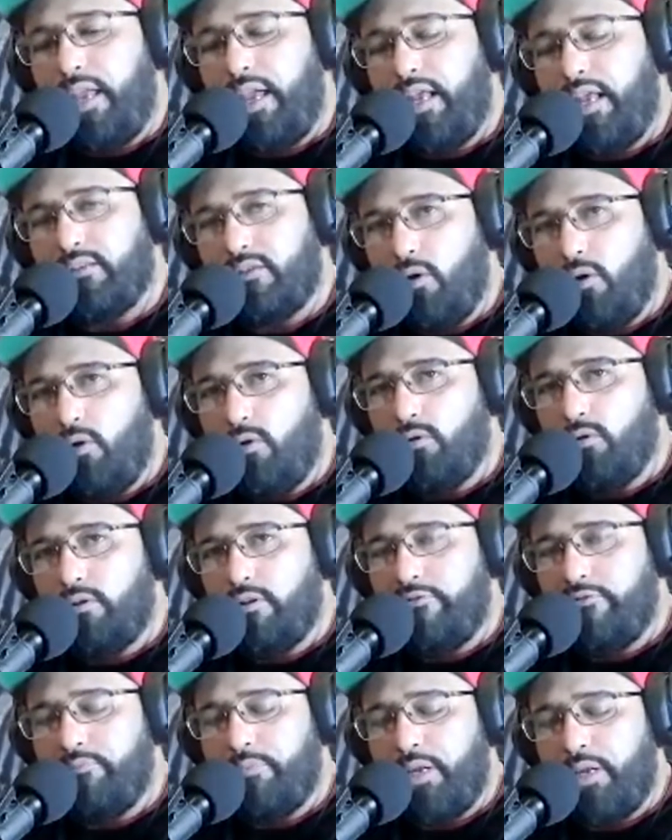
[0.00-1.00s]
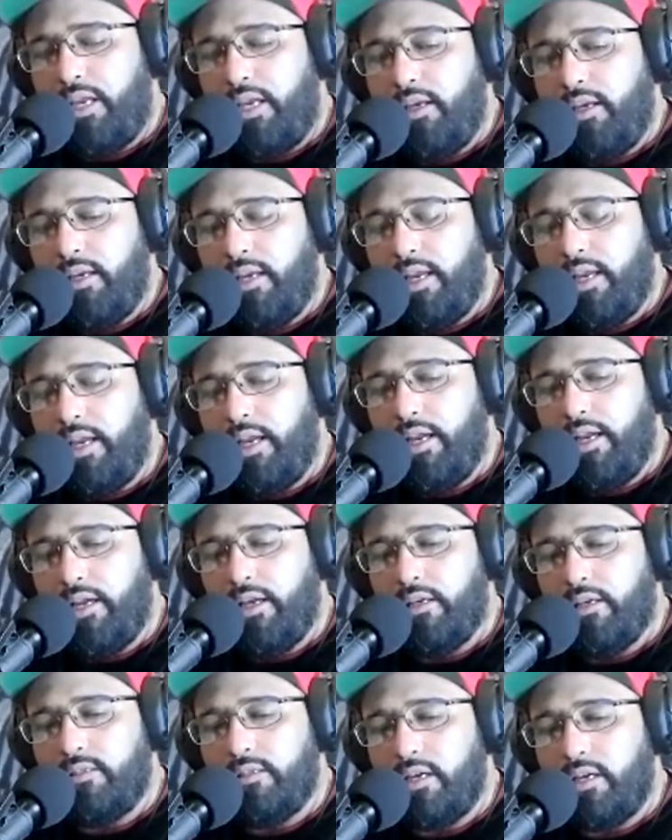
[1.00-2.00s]
has a hold of me,
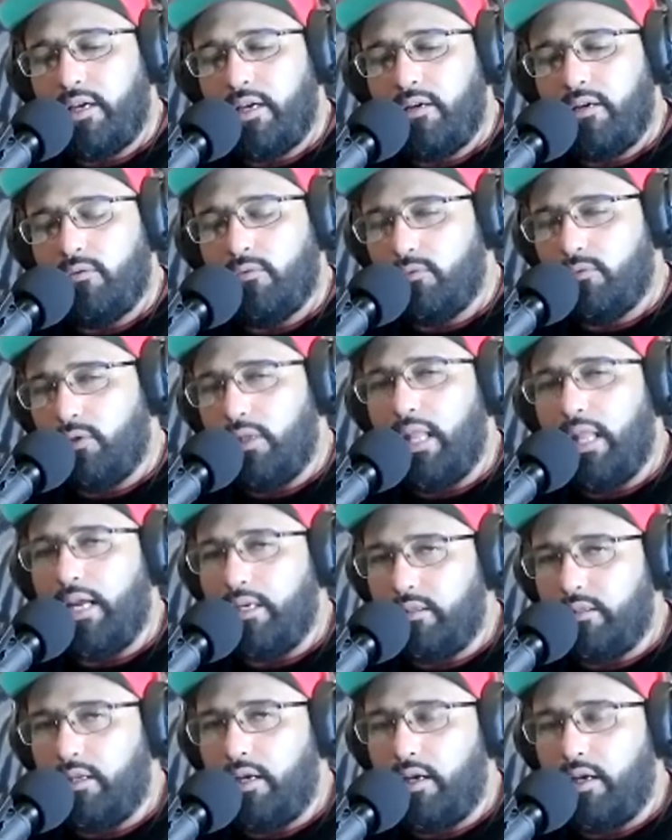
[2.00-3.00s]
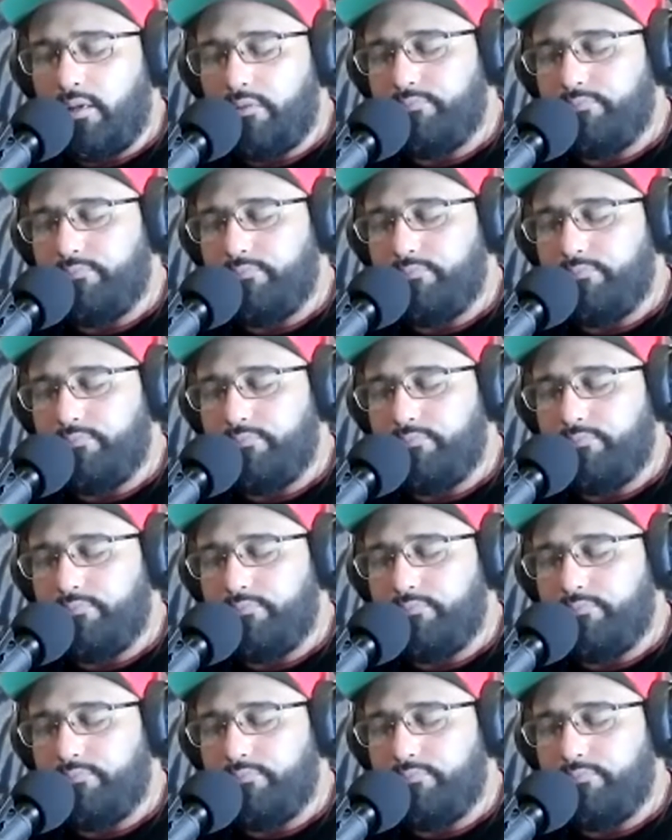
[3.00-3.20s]
and I don't like that.